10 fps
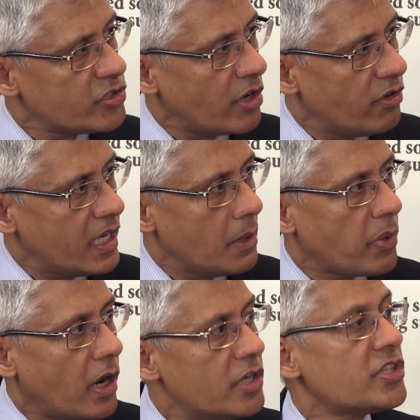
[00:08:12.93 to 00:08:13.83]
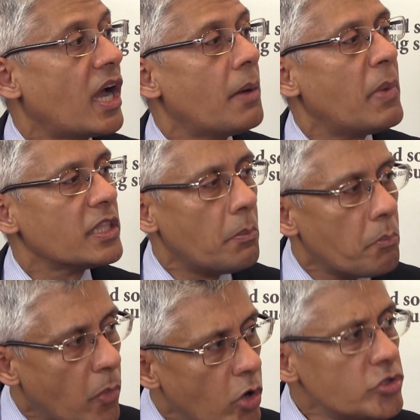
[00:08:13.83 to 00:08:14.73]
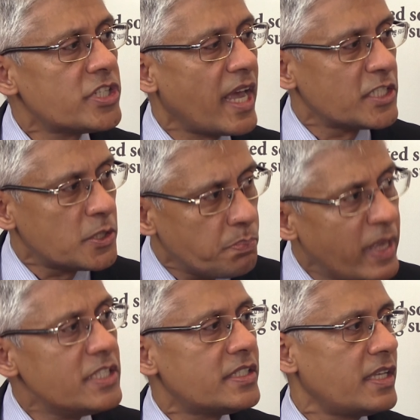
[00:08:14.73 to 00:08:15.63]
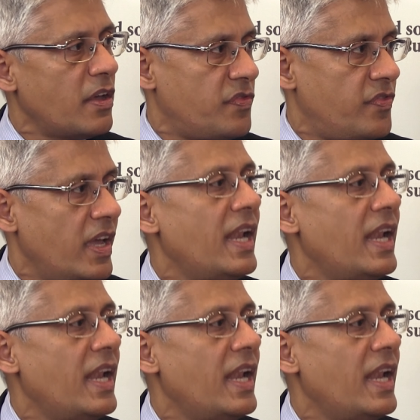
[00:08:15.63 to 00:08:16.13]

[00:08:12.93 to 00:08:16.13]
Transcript: generating plants are among the most expensive